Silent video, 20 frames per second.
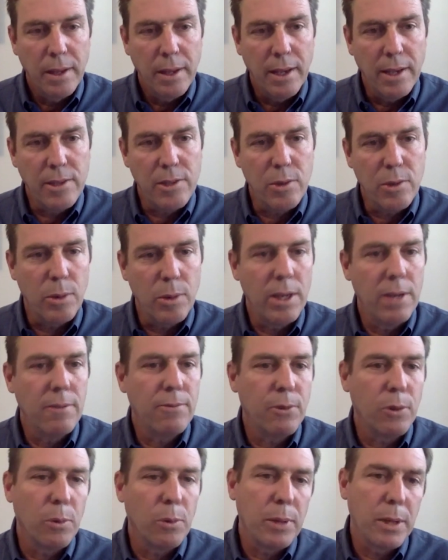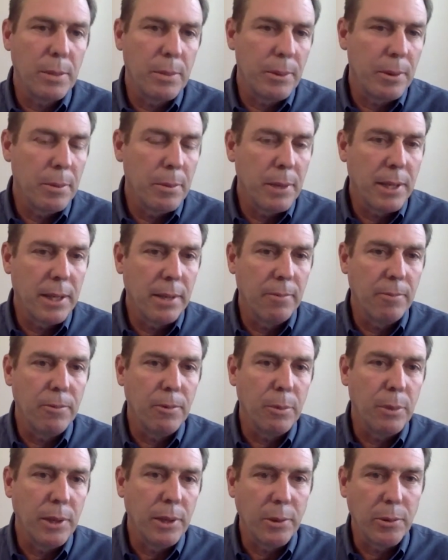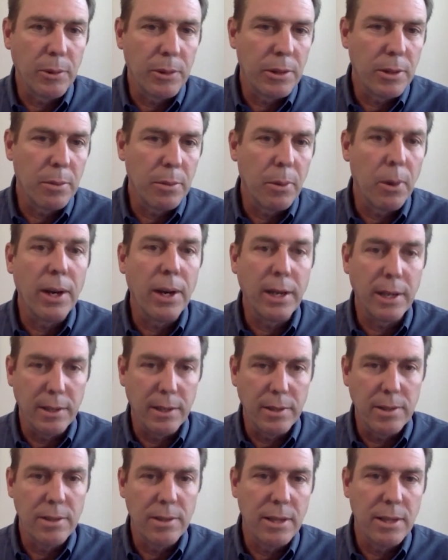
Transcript: as a way for people to become familiar with the brand.